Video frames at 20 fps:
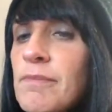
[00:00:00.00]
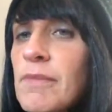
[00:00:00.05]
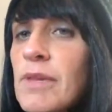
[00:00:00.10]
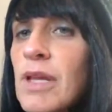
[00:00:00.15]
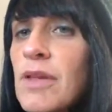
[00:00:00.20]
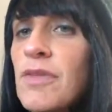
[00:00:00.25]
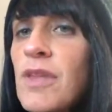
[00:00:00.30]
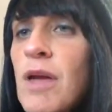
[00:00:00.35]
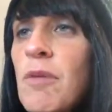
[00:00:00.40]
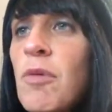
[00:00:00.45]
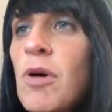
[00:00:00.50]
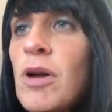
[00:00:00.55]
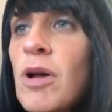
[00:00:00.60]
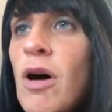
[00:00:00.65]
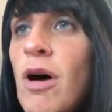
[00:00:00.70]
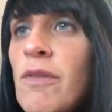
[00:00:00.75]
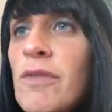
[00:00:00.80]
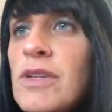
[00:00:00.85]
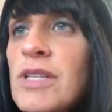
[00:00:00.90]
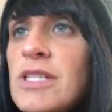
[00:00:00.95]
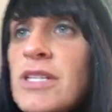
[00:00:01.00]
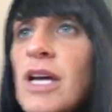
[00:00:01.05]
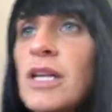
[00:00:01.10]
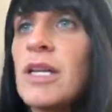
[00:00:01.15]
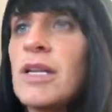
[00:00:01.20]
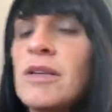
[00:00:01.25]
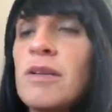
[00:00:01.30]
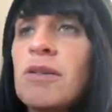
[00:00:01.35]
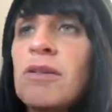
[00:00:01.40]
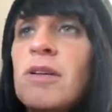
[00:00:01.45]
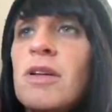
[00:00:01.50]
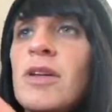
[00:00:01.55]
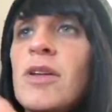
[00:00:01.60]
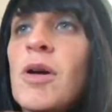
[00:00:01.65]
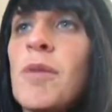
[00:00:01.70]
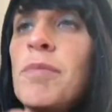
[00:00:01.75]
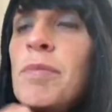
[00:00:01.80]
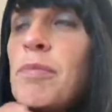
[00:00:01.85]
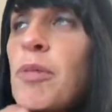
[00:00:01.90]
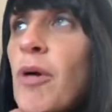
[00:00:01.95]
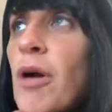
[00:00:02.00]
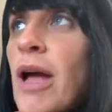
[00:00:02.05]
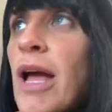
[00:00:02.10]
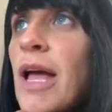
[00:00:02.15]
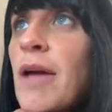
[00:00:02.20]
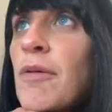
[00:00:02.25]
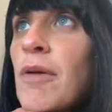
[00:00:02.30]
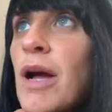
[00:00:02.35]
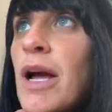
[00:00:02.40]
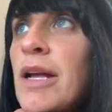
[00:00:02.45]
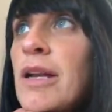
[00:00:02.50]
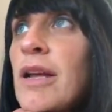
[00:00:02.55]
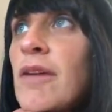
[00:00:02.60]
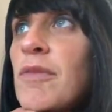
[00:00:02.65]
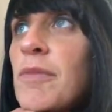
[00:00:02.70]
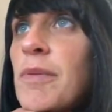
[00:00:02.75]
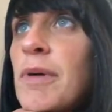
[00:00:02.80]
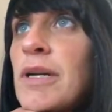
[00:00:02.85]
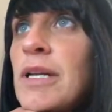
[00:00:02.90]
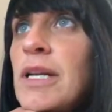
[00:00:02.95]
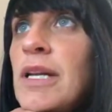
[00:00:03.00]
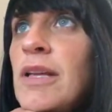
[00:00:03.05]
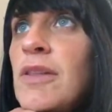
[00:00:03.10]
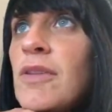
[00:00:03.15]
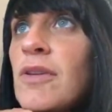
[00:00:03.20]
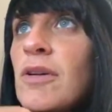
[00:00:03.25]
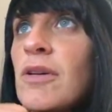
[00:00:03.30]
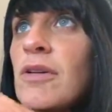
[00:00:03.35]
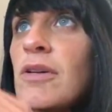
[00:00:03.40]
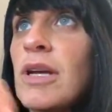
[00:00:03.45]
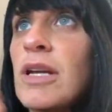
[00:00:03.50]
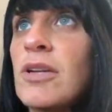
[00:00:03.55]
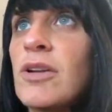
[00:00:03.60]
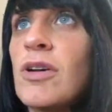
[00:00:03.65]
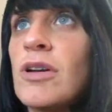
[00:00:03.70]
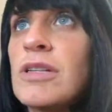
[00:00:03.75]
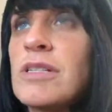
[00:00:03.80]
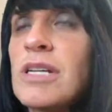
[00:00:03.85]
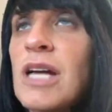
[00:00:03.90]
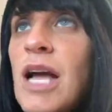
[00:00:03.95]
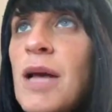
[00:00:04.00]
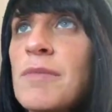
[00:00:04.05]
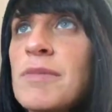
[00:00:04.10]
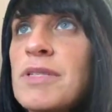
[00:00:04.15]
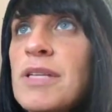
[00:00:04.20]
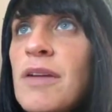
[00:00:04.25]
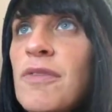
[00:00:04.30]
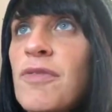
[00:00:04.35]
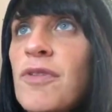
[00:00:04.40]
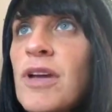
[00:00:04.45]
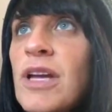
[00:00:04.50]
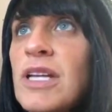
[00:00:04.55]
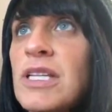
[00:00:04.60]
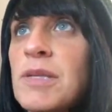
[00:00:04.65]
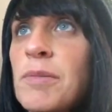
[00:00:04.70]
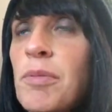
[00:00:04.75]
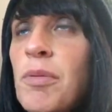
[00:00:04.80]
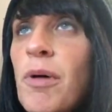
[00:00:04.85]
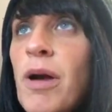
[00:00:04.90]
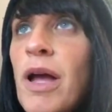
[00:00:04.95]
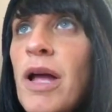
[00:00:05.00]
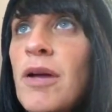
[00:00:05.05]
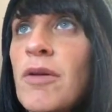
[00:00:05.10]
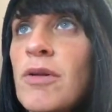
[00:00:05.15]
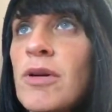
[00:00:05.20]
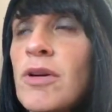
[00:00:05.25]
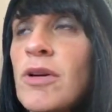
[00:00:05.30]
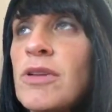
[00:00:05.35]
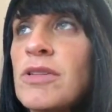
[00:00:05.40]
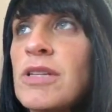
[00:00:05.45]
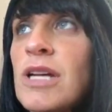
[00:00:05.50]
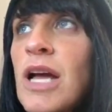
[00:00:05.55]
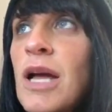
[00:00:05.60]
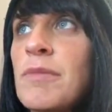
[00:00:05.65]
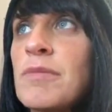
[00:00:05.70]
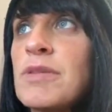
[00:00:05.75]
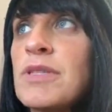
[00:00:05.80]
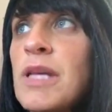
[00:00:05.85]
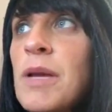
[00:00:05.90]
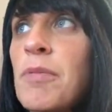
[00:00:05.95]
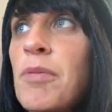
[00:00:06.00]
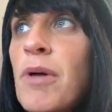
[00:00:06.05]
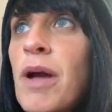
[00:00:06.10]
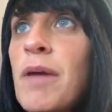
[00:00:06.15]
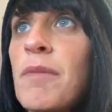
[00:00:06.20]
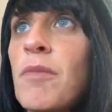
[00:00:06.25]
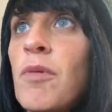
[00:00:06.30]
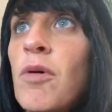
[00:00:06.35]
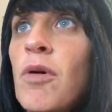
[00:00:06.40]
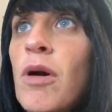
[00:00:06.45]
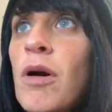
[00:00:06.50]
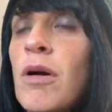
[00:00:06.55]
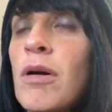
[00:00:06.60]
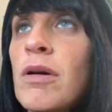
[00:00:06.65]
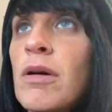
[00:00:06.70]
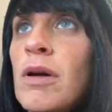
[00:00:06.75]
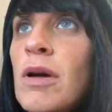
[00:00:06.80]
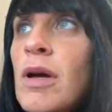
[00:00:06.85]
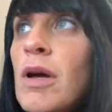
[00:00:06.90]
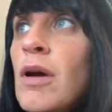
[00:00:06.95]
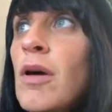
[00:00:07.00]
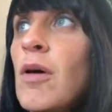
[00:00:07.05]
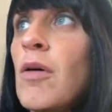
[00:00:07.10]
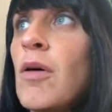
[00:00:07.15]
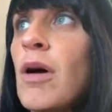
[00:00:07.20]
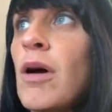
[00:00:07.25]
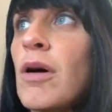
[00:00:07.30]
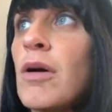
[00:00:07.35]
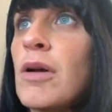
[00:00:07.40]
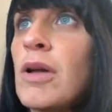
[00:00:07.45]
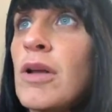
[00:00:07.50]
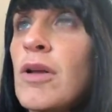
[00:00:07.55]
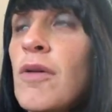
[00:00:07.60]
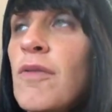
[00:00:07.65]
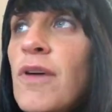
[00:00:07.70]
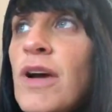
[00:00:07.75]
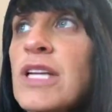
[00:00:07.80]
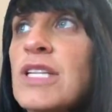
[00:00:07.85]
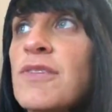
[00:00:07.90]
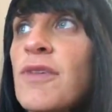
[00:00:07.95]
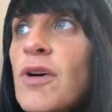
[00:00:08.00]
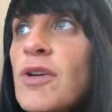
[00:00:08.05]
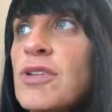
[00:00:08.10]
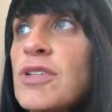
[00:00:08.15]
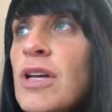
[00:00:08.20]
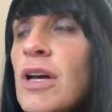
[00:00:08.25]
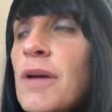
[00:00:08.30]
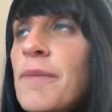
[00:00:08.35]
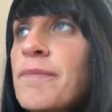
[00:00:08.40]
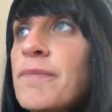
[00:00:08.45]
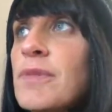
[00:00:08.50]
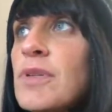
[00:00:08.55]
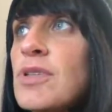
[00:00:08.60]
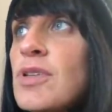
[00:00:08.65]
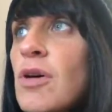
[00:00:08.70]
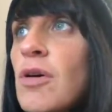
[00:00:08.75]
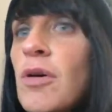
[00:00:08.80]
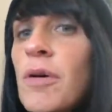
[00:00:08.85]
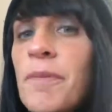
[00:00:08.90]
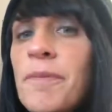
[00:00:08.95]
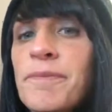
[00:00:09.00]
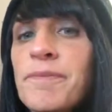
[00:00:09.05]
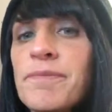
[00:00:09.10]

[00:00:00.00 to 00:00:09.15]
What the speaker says: they want to all of a sudden, pray, right? Everybody, either in good times they forget to pray, or in good times they pray more, or, vice versa. So,